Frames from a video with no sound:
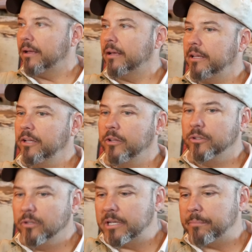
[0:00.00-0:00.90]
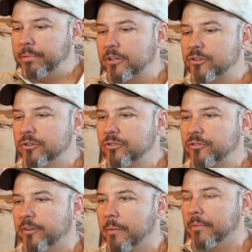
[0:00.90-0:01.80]
you look at pictures
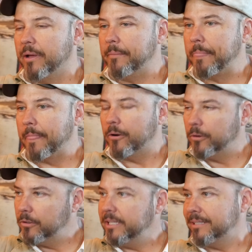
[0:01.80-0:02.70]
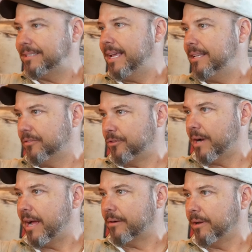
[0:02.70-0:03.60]
from the earliest days of
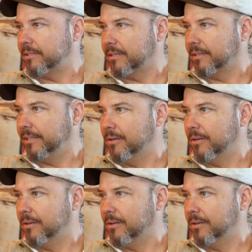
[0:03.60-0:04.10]
drag racing,